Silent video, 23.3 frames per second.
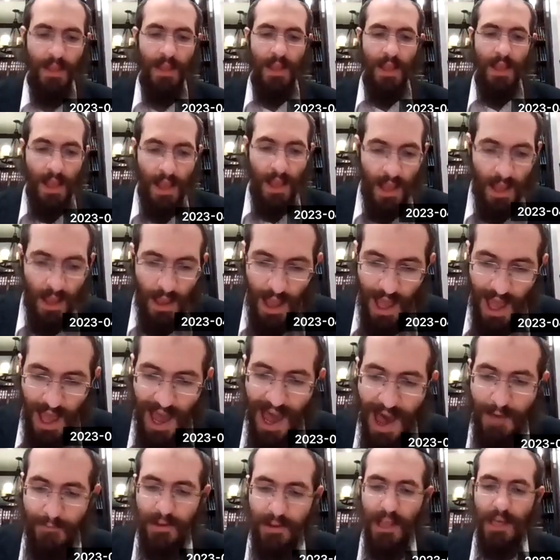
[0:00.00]

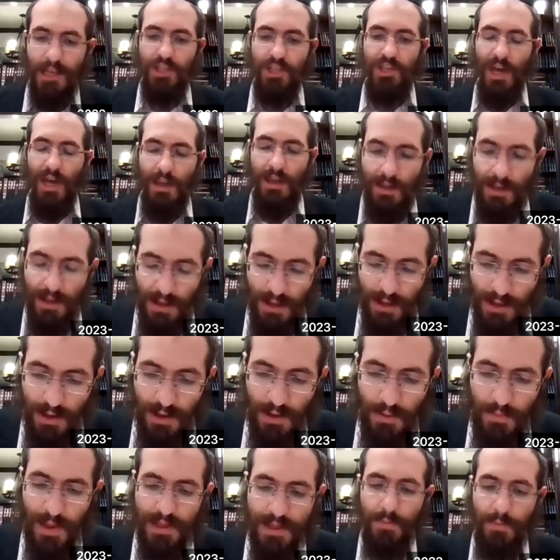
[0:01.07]

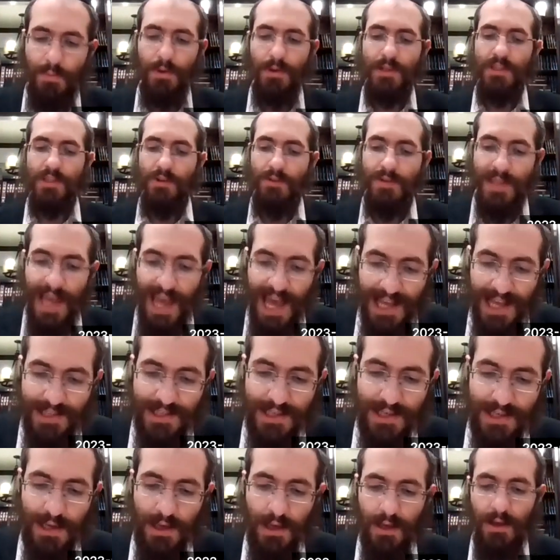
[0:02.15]
But the person is
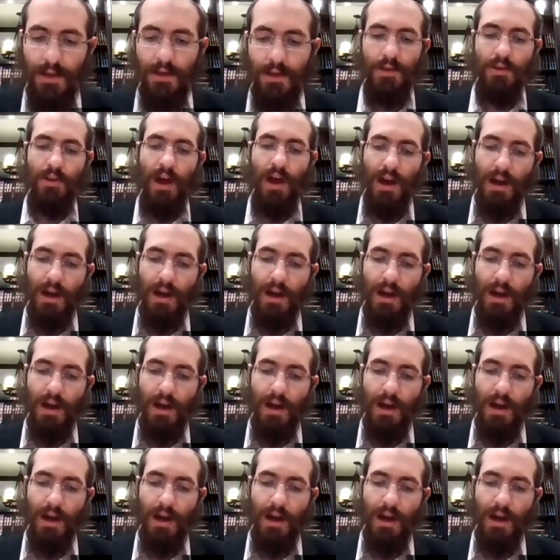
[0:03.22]
asking,